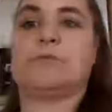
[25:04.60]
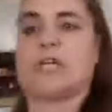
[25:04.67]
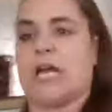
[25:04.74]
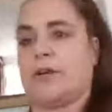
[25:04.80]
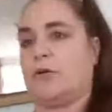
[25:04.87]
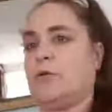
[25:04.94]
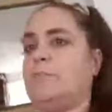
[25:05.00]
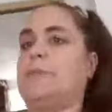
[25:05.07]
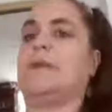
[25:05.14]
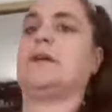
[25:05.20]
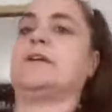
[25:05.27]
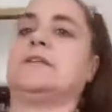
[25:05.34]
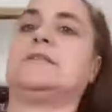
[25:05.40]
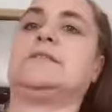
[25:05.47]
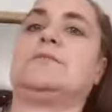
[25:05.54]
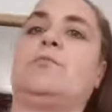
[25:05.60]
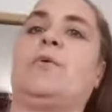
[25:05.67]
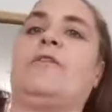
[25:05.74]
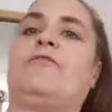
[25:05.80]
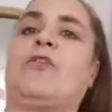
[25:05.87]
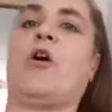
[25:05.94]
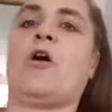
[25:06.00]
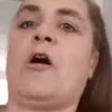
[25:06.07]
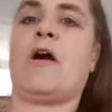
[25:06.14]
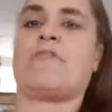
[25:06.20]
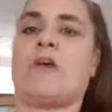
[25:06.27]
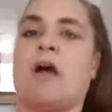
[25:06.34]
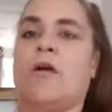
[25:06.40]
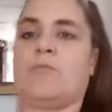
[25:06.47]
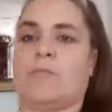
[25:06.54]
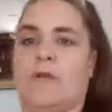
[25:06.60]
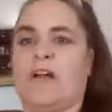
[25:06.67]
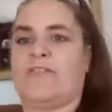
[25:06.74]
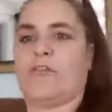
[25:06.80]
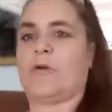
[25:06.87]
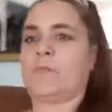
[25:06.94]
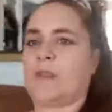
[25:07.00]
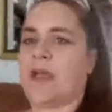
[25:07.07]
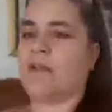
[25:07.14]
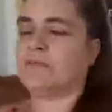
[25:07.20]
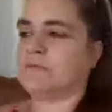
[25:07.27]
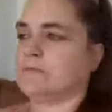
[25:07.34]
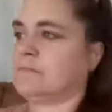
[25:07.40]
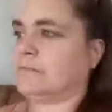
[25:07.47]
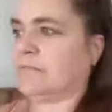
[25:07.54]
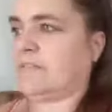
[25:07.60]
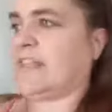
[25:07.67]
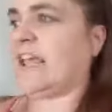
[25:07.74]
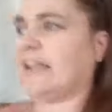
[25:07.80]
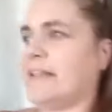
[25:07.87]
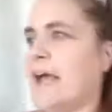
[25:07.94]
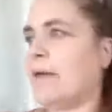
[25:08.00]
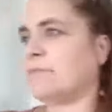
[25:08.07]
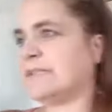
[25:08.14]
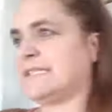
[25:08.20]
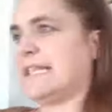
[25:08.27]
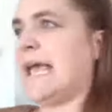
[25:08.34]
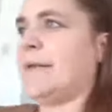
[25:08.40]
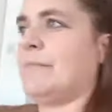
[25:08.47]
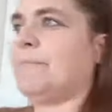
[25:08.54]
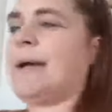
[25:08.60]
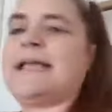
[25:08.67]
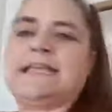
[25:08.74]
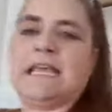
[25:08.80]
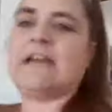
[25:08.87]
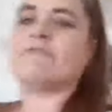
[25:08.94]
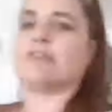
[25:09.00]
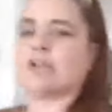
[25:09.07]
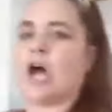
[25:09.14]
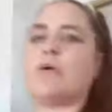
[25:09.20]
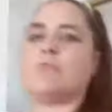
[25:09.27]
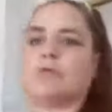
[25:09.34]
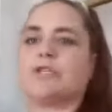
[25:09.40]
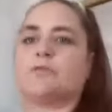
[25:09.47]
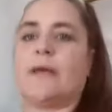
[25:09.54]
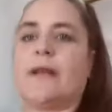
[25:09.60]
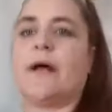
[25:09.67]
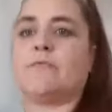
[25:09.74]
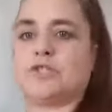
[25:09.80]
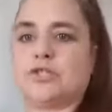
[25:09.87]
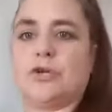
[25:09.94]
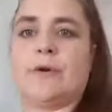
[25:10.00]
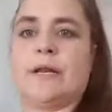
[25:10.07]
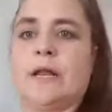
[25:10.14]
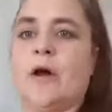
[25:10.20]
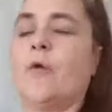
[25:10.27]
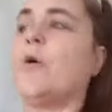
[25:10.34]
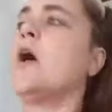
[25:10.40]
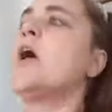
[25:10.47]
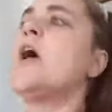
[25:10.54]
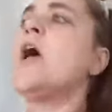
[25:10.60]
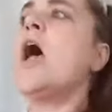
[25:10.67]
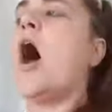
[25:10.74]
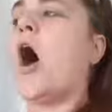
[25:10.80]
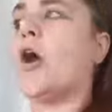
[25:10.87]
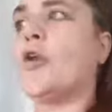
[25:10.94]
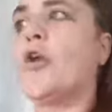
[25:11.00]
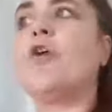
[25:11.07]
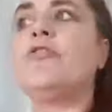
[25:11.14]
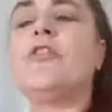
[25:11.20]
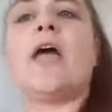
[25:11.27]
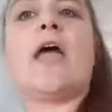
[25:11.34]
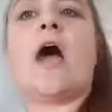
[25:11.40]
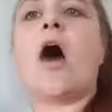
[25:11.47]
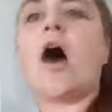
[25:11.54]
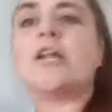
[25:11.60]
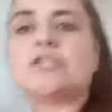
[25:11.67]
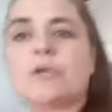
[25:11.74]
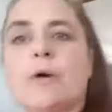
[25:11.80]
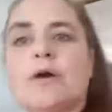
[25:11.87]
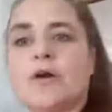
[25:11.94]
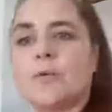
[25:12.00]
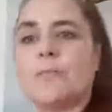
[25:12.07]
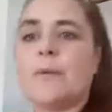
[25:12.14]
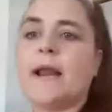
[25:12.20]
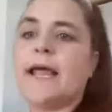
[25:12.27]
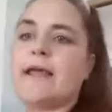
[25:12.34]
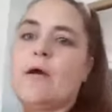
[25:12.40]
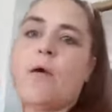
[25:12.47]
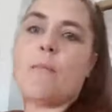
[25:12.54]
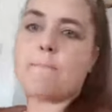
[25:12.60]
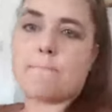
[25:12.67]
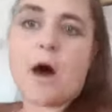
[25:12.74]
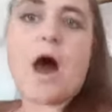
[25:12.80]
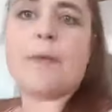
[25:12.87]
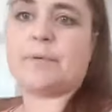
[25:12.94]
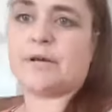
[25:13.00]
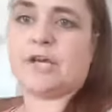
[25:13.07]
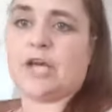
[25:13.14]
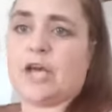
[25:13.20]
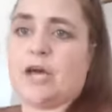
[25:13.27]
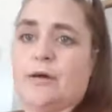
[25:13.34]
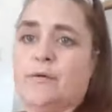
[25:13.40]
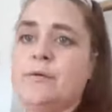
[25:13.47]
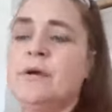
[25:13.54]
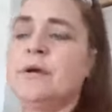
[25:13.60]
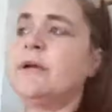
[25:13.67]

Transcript: channel because we've got our own, well, I've got my own thing. That was then, but a year ago was when I was doing it all. And on there, I do a complete barbecue.